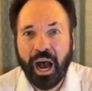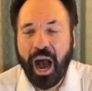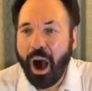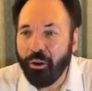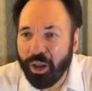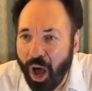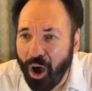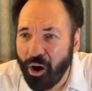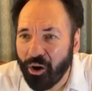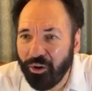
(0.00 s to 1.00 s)
how
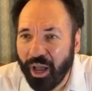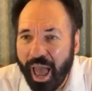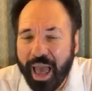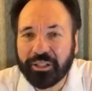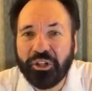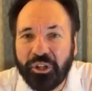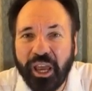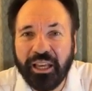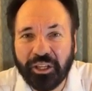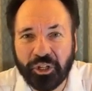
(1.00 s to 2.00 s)
long has
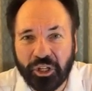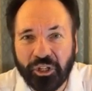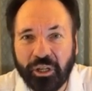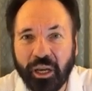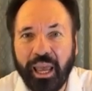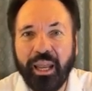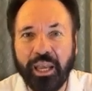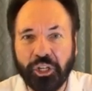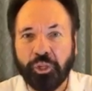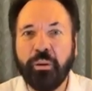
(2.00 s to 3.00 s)
Jesus
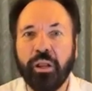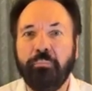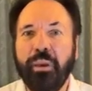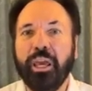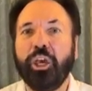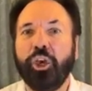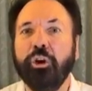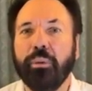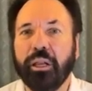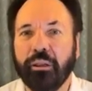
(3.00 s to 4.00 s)
in his spirit been
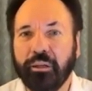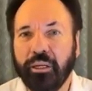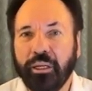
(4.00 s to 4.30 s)
human?